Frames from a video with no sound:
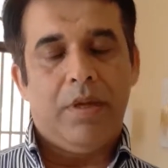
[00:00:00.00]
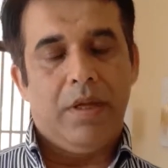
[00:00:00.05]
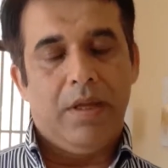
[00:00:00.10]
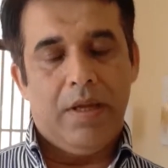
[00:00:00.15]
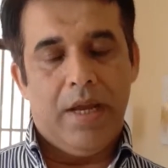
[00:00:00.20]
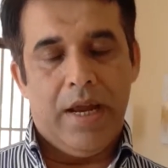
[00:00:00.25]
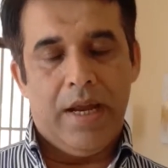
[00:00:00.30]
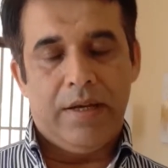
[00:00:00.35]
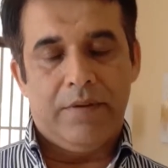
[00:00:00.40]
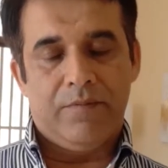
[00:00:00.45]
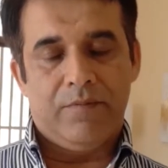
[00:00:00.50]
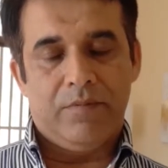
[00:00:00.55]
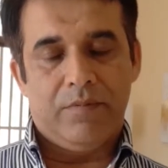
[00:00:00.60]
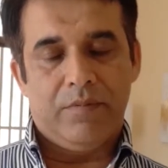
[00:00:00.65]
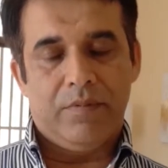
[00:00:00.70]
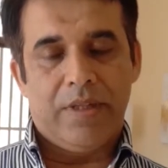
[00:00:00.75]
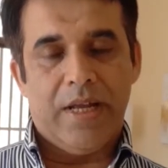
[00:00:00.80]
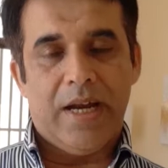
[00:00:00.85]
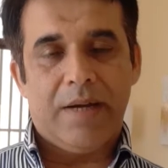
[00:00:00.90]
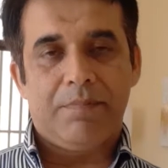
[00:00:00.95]
and
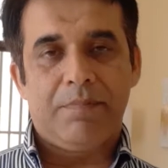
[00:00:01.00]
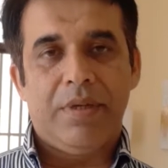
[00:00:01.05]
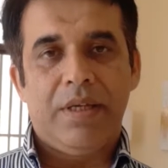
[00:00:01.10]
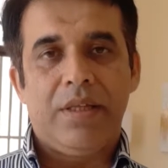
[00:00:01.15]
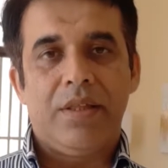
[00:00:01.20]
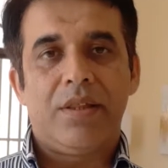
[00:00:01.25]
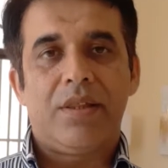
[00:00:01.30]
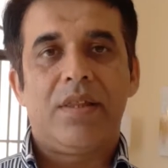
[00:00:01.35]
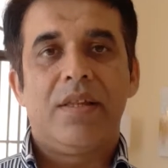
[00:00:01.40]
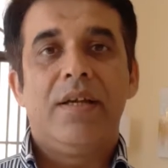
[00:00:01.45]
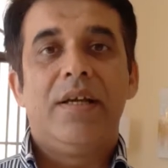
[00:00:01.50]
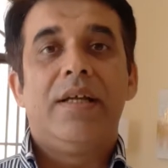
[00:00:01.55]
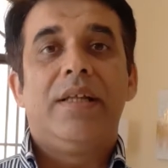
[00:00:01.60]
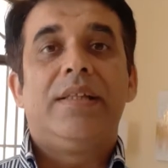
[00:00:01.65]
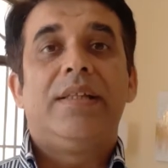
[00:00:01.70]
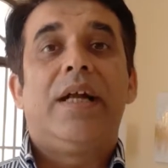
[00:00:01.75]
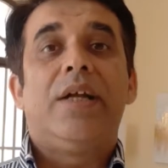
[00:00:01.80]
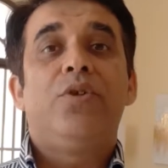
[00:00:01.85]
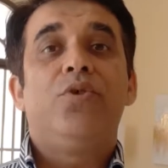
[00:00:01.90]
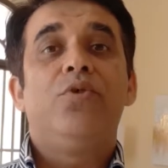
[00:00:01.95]
that means
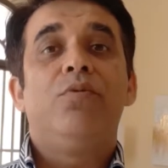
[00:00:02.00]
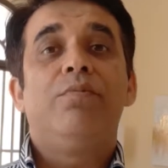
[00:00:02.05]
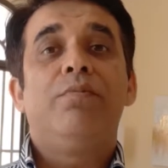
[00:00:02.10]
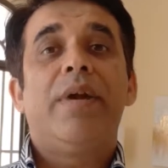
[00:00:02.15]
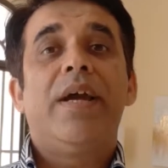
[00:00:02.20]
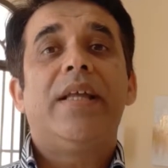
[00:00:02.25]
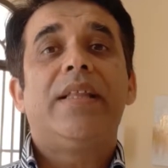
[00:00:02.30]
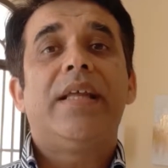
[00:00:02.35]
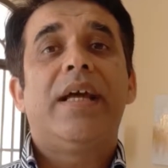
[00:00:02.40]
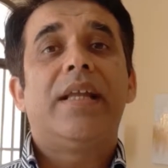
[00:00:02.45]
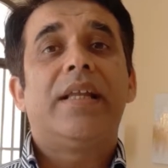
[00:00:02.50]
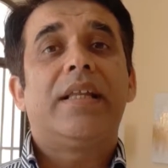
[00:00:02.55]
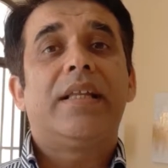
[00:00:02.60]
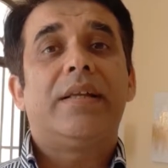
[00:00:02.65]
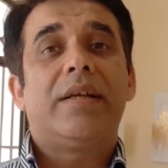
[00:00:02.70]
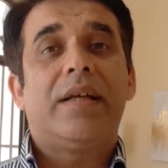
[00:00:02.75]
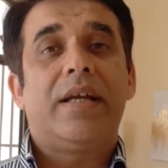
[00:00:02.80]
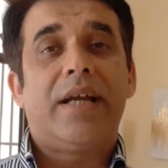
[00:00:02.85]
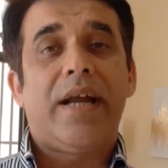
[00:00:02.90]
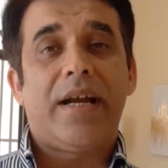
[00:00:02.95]
that you may
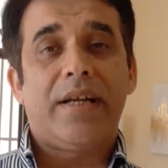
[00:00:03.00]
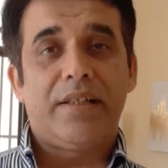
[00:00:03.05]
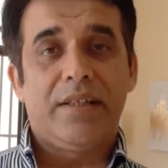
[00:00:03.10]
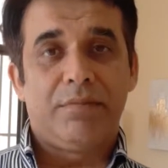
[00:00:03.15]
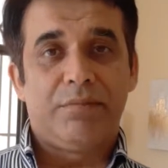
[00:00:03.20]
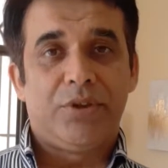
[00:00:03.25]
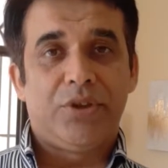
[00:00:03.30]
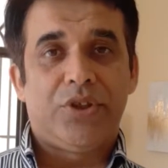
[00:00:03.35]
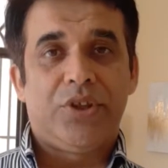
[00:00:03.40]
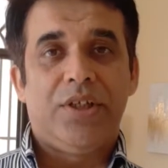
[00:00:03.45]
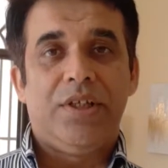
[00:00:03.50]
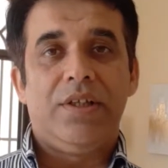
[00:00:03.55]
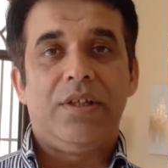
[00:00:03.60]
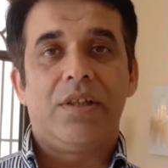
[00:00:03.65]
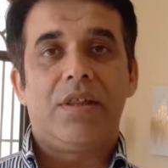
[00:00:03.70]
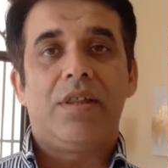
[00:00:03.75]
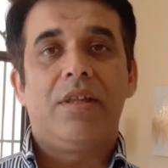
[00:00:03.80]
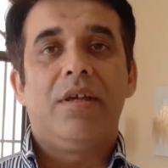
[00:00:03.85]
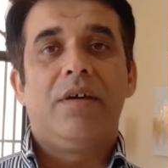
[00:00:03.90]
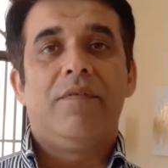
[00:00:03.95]
then get the
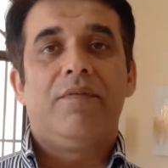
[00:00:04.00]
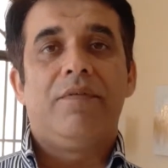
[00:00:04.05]
machines